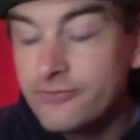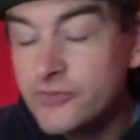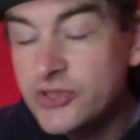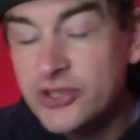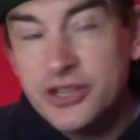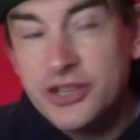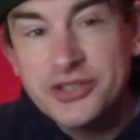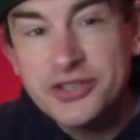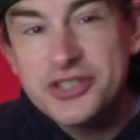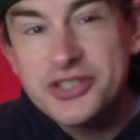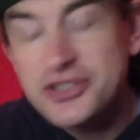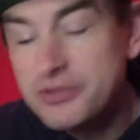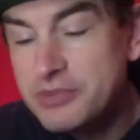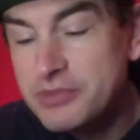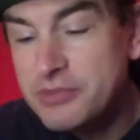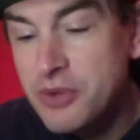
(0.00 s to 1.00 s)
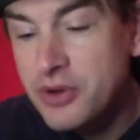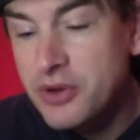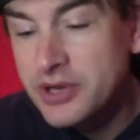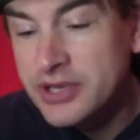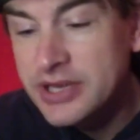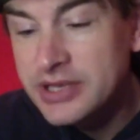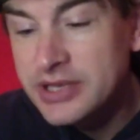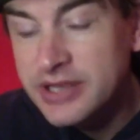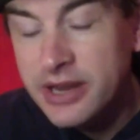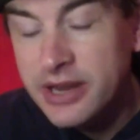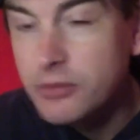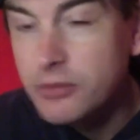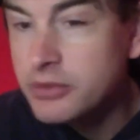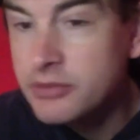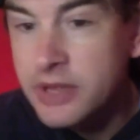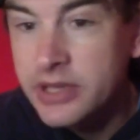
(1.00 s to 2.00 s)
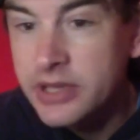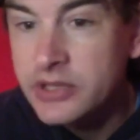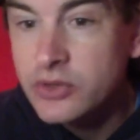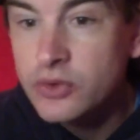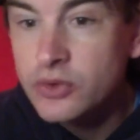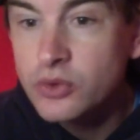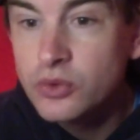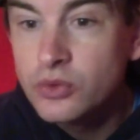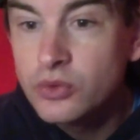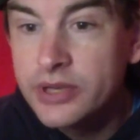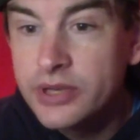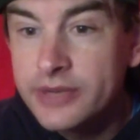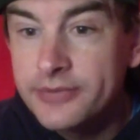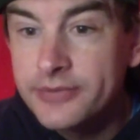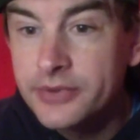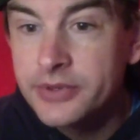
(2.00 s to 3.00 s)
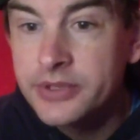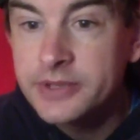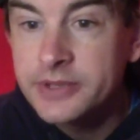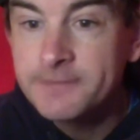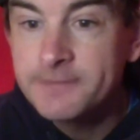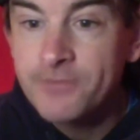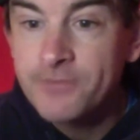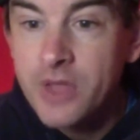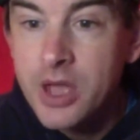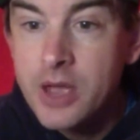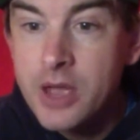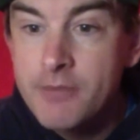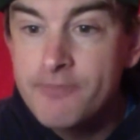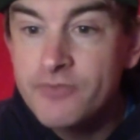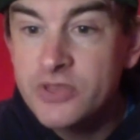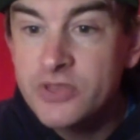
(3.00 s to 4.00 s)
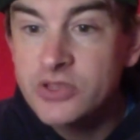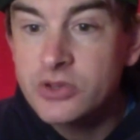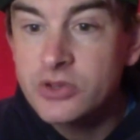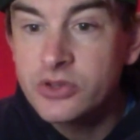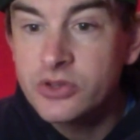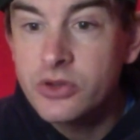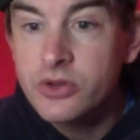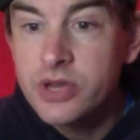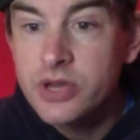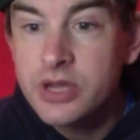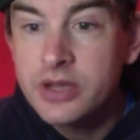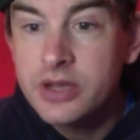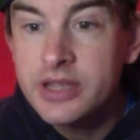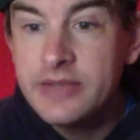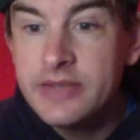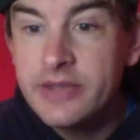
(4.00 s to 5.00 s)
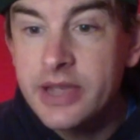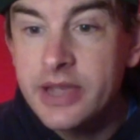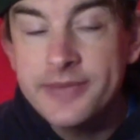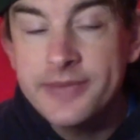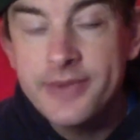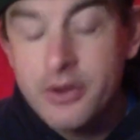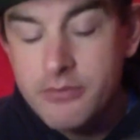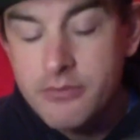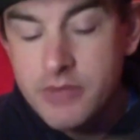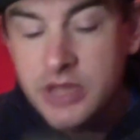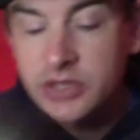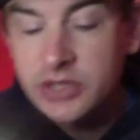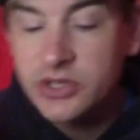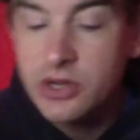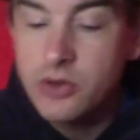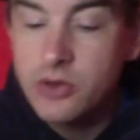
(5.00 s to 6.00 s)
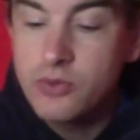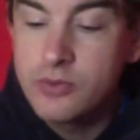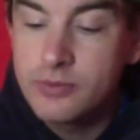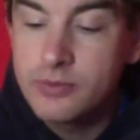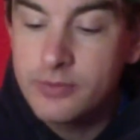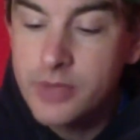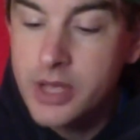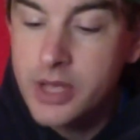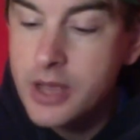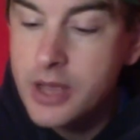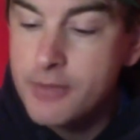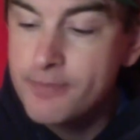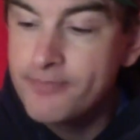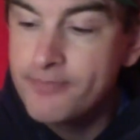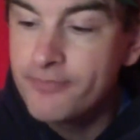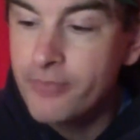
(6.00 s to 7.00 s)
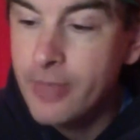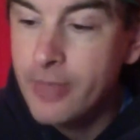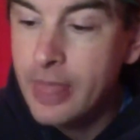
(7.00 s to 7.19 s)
Such a stupid minor detail, but makes all the difference. It's got a die-cut EVA foam midsole. I'll